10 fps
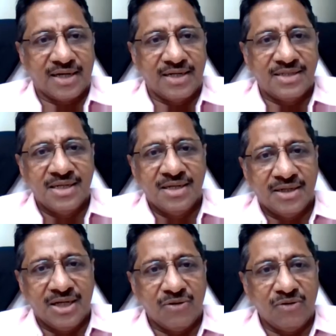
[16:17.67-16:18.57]
rates,
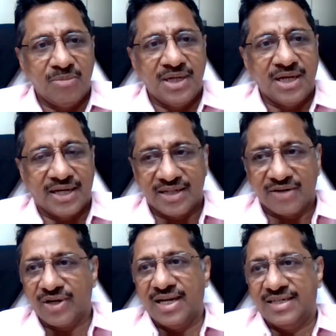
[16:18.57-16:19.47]
it will be another
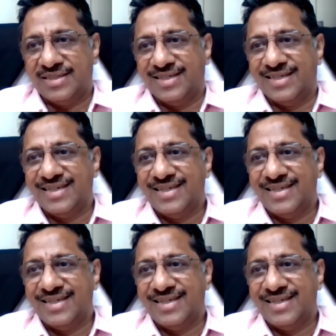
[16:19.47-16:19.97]
violation.